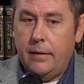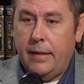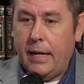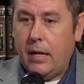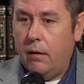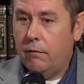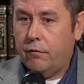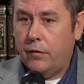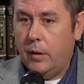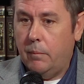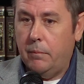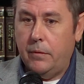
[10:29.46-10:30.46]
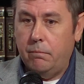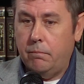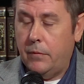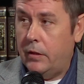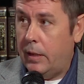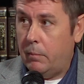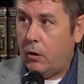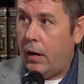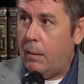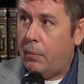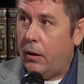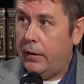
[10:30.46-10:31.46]
they come from the
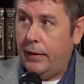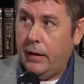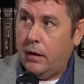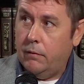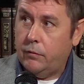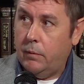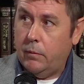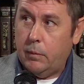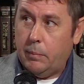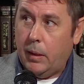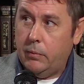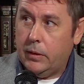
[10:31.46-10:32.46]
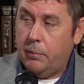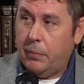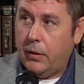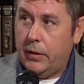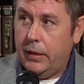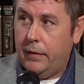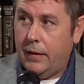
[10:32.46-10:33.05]
Democrat Party, they come from the Republican Party.